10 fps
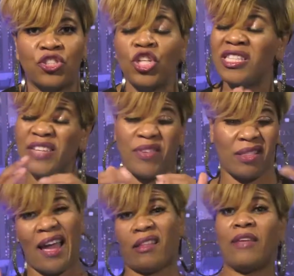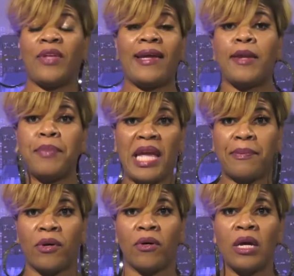She doesn't even like left-handed
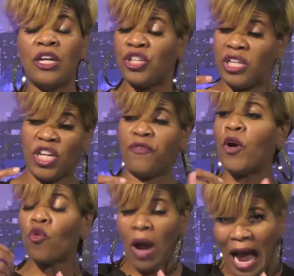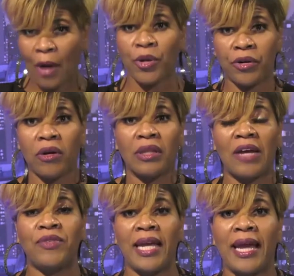people. It felt awkward in her
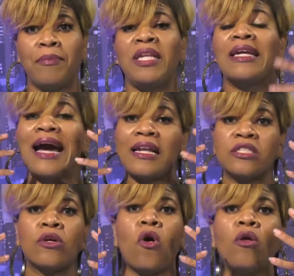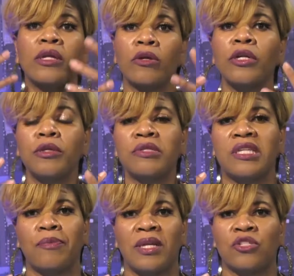left hand, meaning God is calling her to do
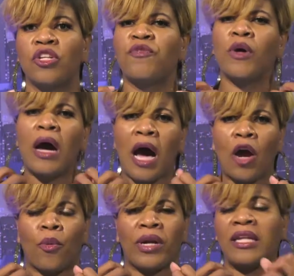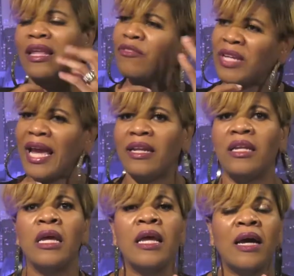something. It's going to feel awkward. And left-handed,
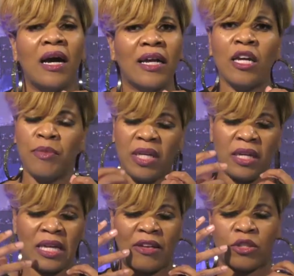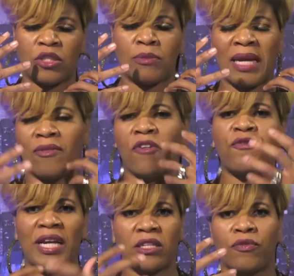it has some kind of
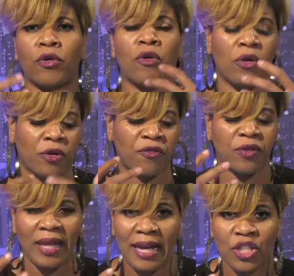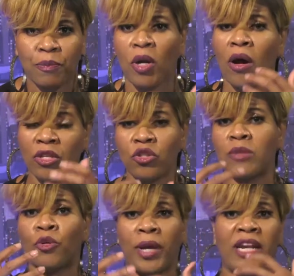effect of her on her flesh, but also
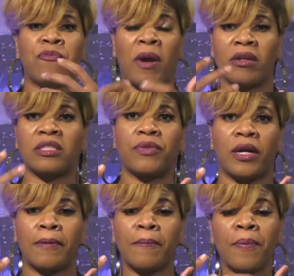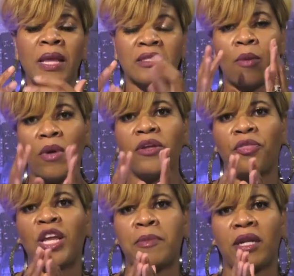some creative parts of her. So I want you to
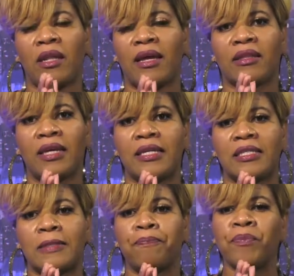think about it like this.